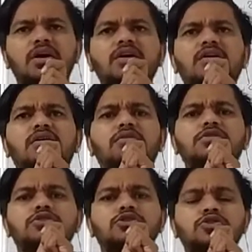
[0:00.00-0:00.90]
or
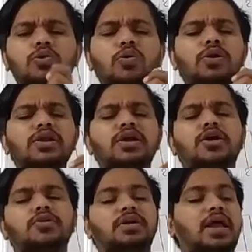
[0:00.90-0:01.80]
so
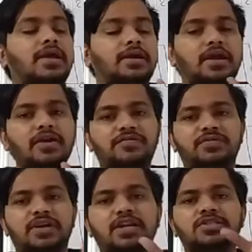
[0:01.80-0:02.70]
near to it, like
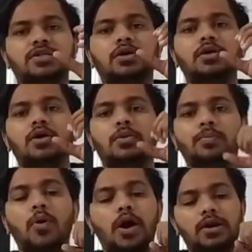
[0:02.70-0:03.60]
if there is a
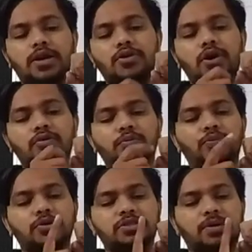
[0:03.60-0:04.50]
ball, then you have to
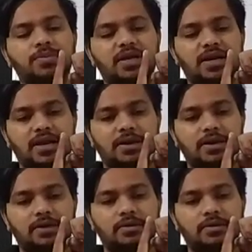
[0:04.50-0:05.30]
put something like